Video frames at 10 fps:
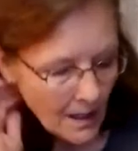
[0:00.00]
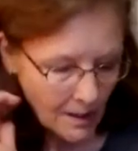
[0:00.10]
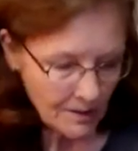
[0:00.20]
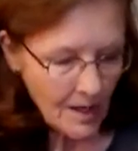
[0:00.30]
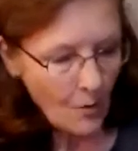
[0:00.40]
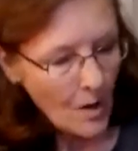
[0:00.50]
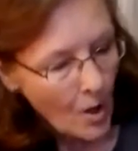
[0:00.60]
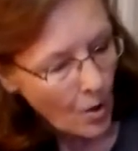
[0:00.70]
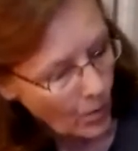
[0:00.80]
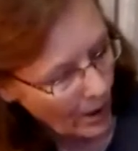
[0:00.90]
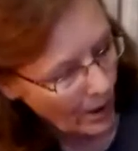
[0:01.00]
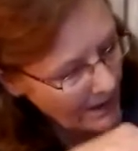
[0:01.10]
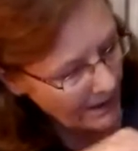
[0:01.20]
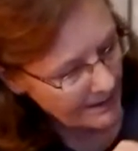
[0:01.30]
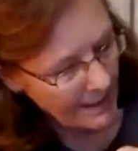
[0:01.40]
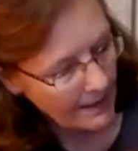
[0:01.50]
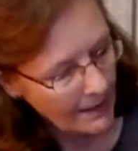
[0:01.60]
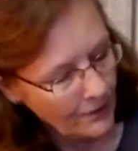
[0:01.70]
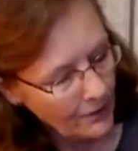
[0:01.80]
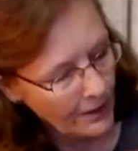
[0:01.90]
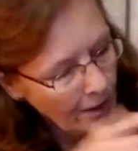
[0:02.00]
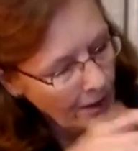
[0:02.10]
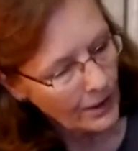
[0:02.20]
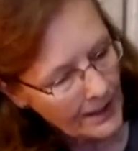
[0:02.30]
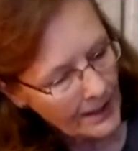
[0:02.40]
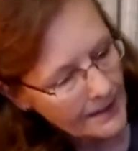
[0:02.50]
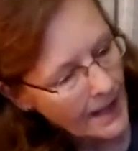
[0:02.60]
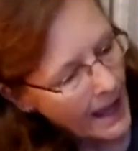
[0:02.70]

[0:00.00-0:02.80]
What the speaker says: So we're going to set it at 30 degrees,